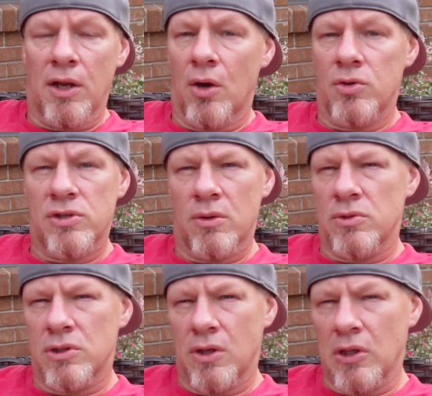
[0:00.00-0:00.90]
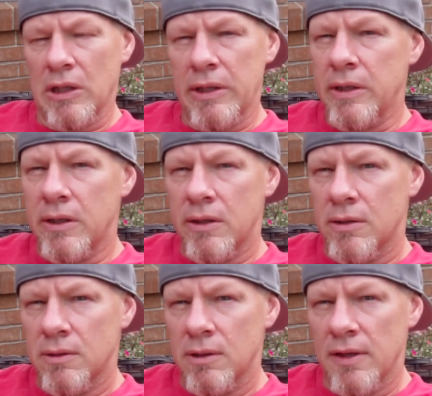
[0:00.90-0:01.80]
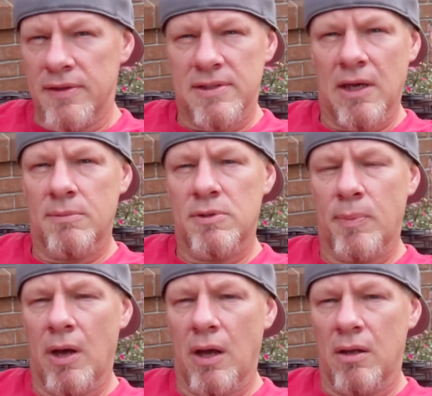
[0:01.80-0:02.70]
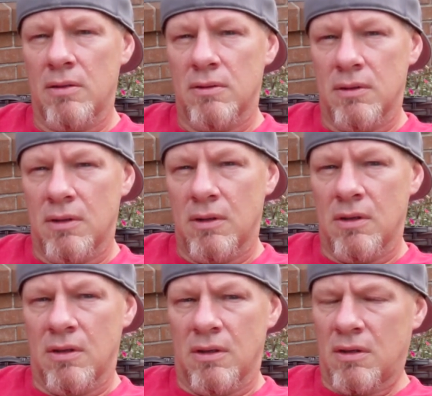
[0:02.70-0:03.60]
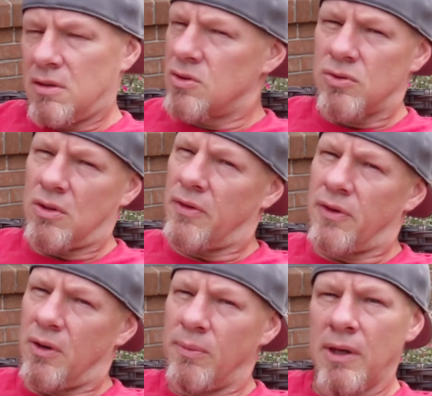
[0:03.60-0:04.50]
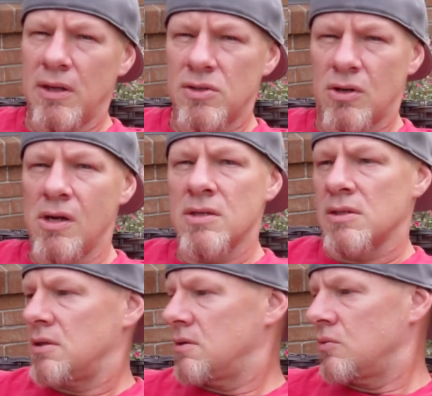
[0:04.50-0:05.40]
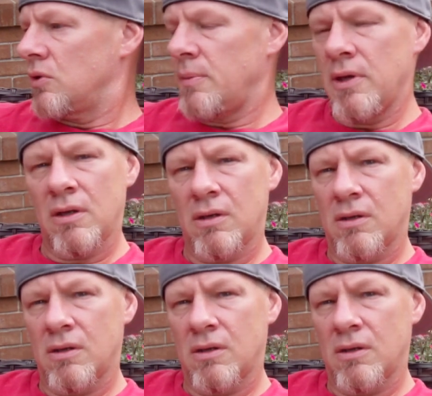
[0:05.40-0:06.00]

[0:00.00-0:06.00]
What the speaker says: noticed there was another leak at the same spot. So I thought, man, that's crazy. Well, let me